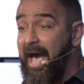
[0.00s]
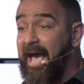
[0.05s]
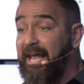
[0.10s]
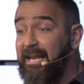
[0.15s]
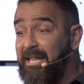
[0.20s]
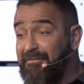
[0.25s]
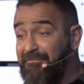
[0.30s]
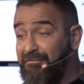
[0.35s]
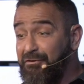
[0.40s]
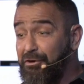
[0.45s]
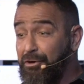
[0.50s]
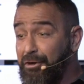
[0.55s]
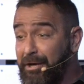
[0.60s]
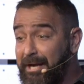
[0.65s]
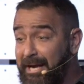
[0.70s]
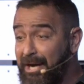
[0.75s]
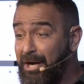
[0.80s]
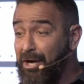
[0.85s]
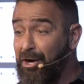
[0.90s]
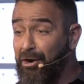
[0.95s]
And if you're
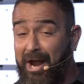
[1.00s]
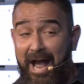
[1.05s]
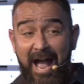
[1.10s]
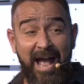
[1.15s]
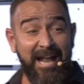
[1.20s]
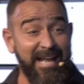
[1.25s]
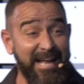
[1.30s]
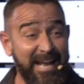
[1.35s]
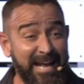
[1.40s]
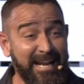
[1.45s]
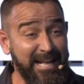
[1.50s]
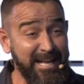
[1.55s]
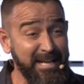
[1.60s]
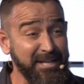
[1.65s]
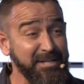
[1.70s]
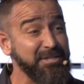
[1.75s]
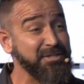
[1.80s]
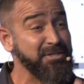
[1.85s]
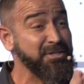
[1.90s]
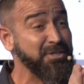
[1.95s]
here and it
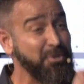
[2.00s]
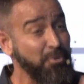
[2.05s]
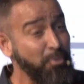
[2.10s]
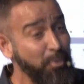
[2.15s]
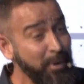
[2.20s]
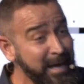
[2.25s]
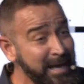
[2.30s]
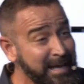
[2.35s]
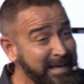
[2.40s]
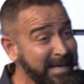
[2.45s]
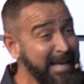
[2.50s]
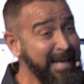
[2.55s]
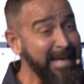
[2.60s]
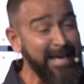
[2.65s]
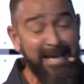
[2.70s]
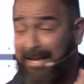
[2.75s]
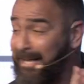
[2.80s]
is squeaky